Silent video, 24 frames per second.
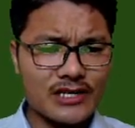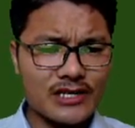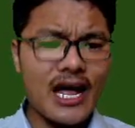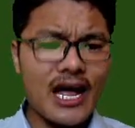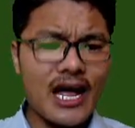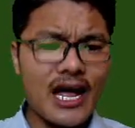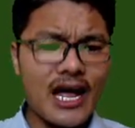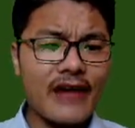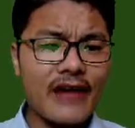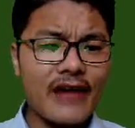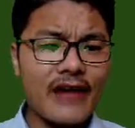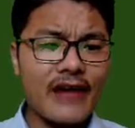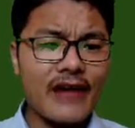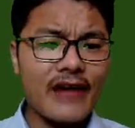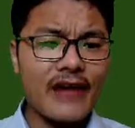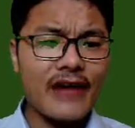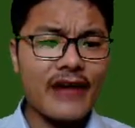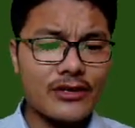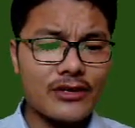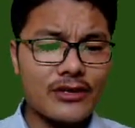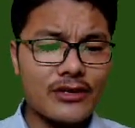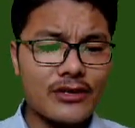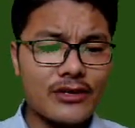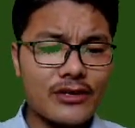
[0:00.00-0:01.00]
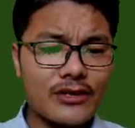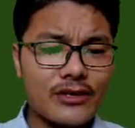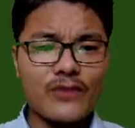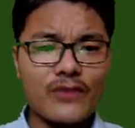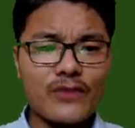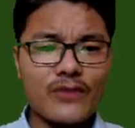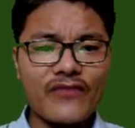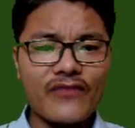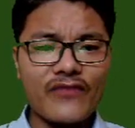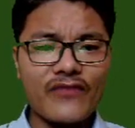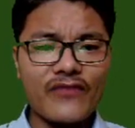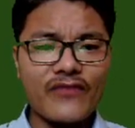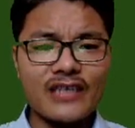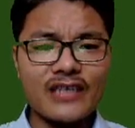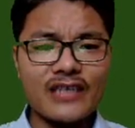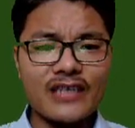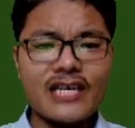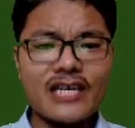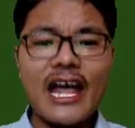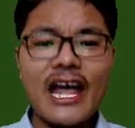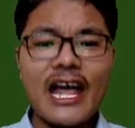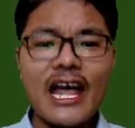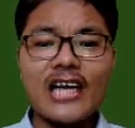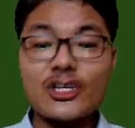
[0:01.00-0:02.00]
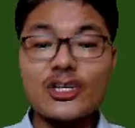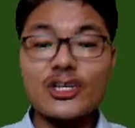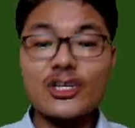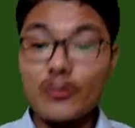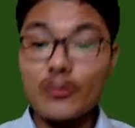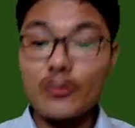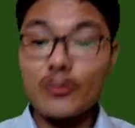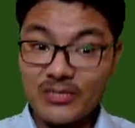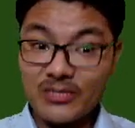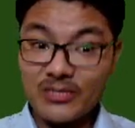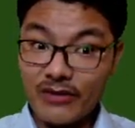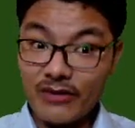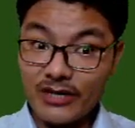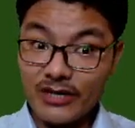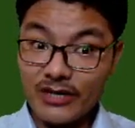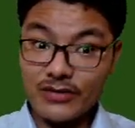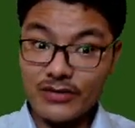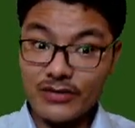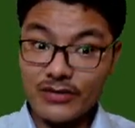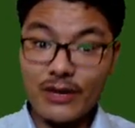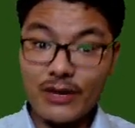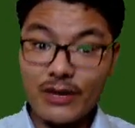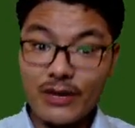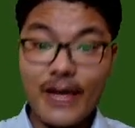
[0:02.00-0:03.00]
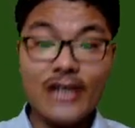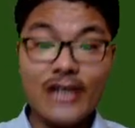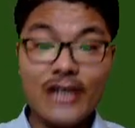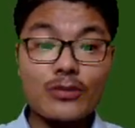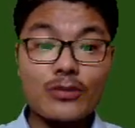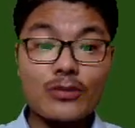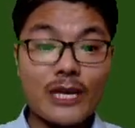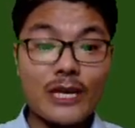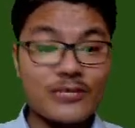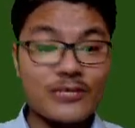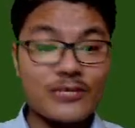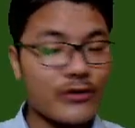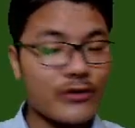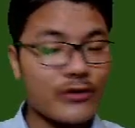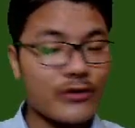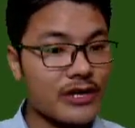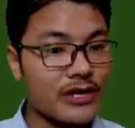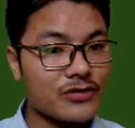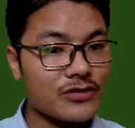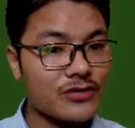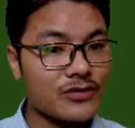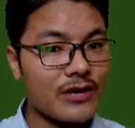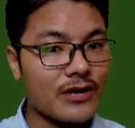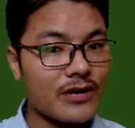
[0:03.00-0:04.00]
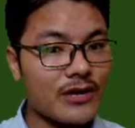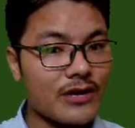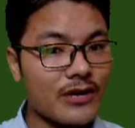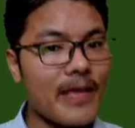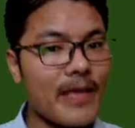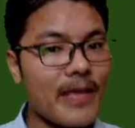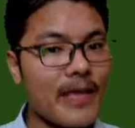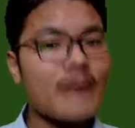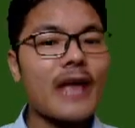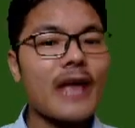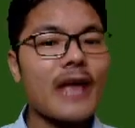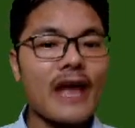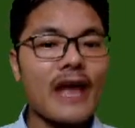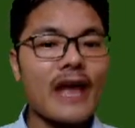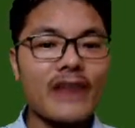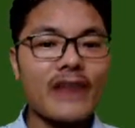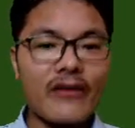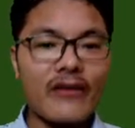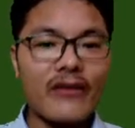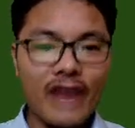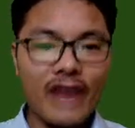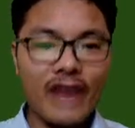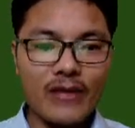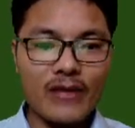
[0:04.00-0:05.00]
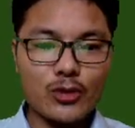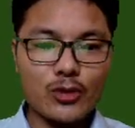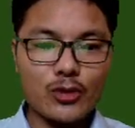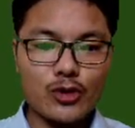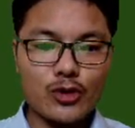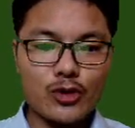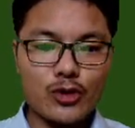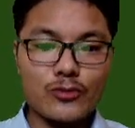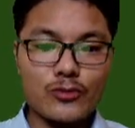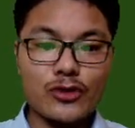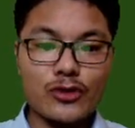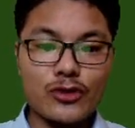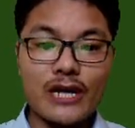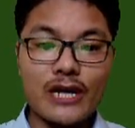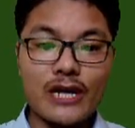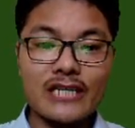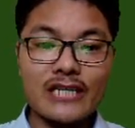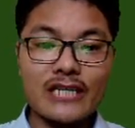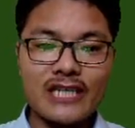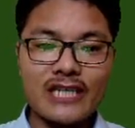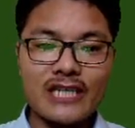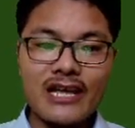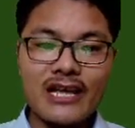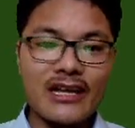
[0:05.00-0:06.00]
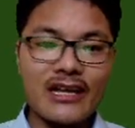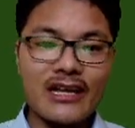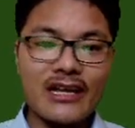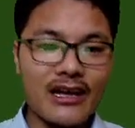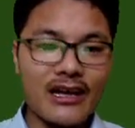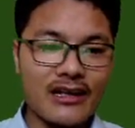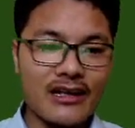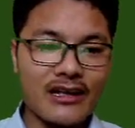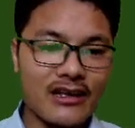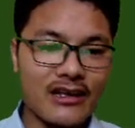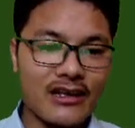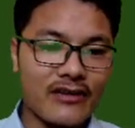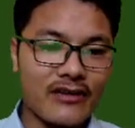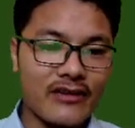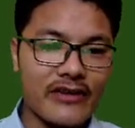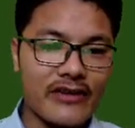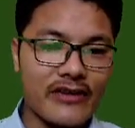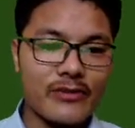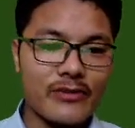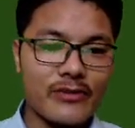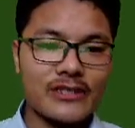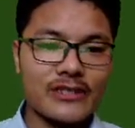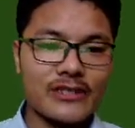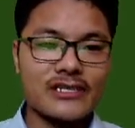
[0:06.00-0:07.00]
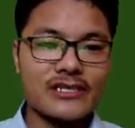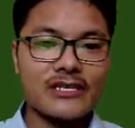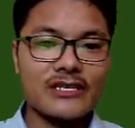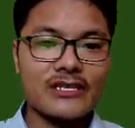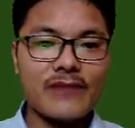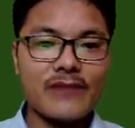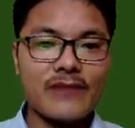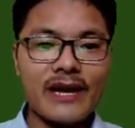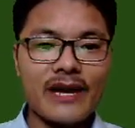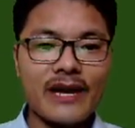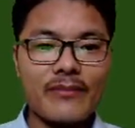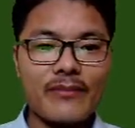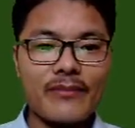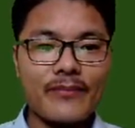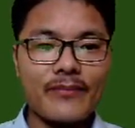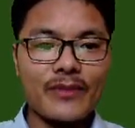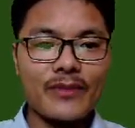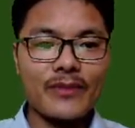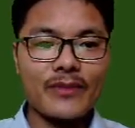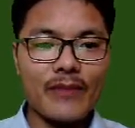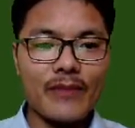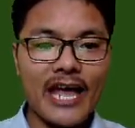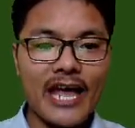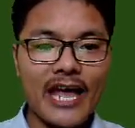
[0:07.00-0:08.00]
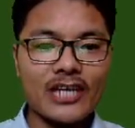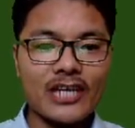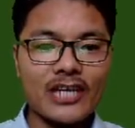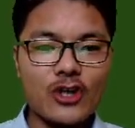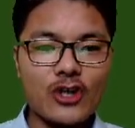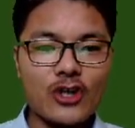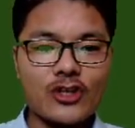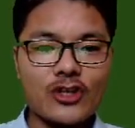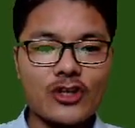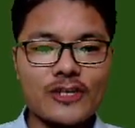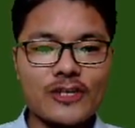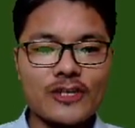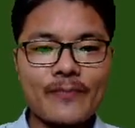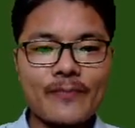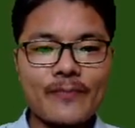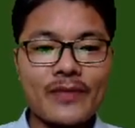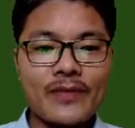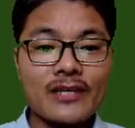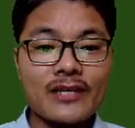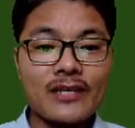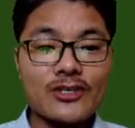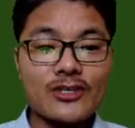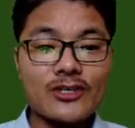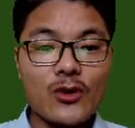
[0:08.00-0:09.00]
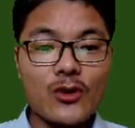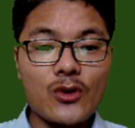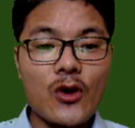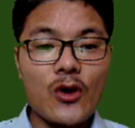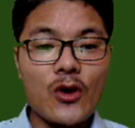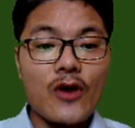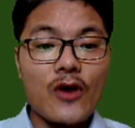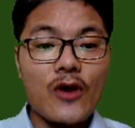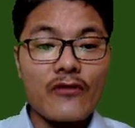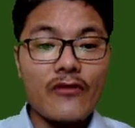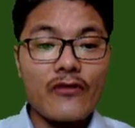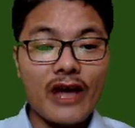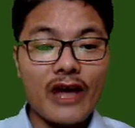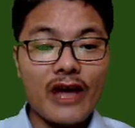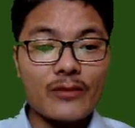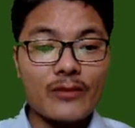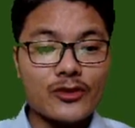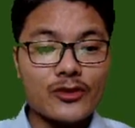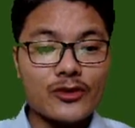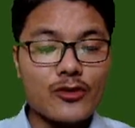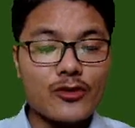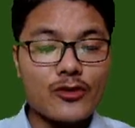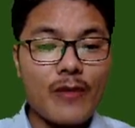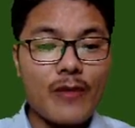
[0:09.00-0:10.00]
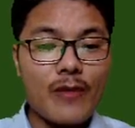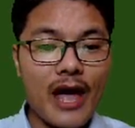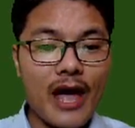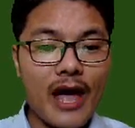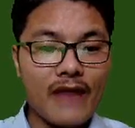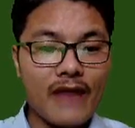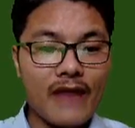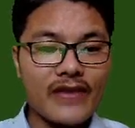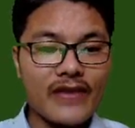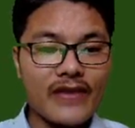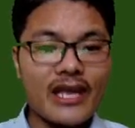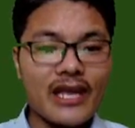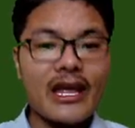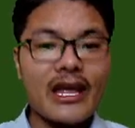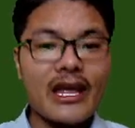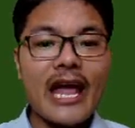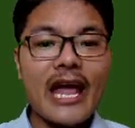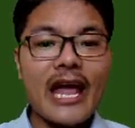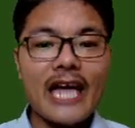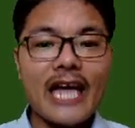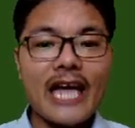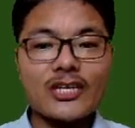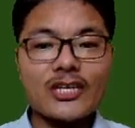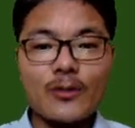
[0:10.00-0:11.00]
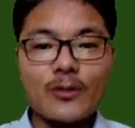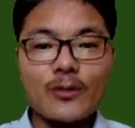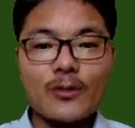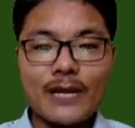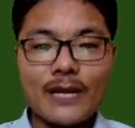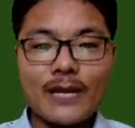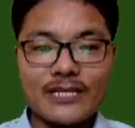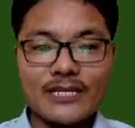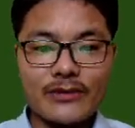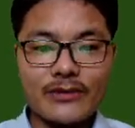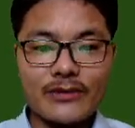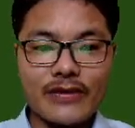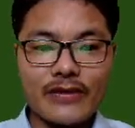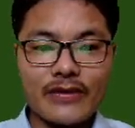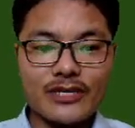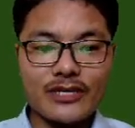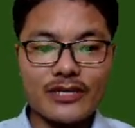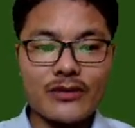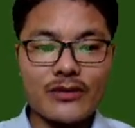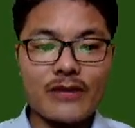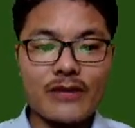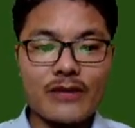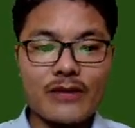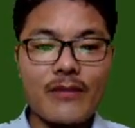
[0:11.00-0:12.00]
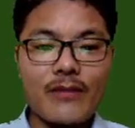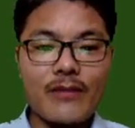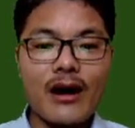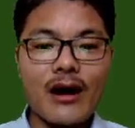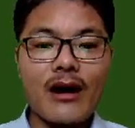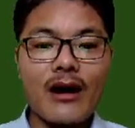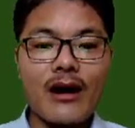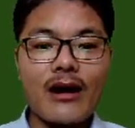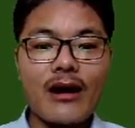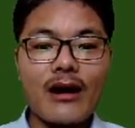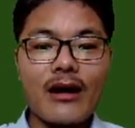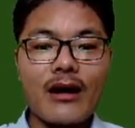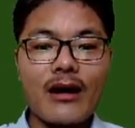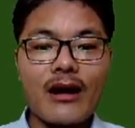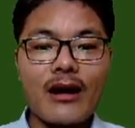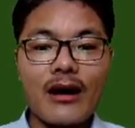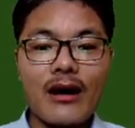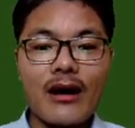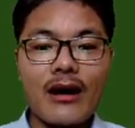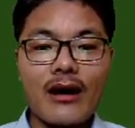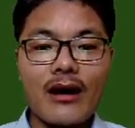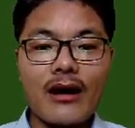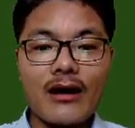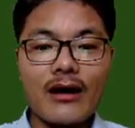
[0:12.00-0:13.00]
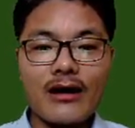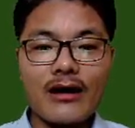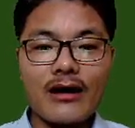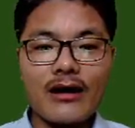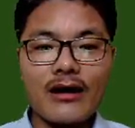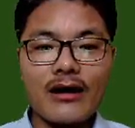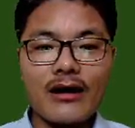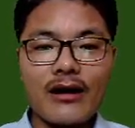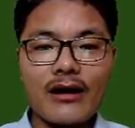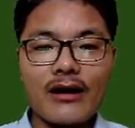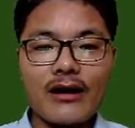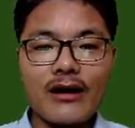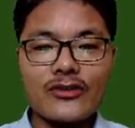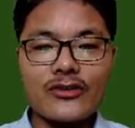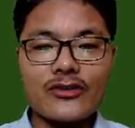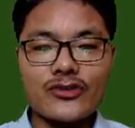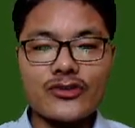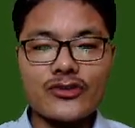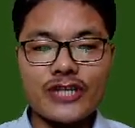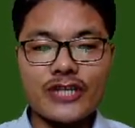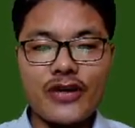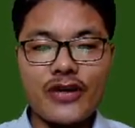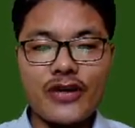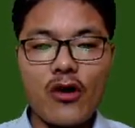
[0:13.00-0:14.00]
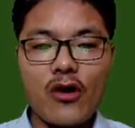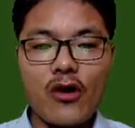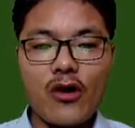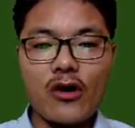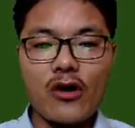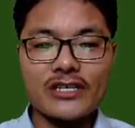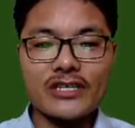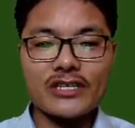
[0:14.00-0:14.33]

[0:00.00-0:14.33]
Around the nucleus we find endoplasmic reticulum. Endoplasmic reticulum may be having ribosomes on it, here represented by black dots. So ribosome having endoplasmic reticulum are usually called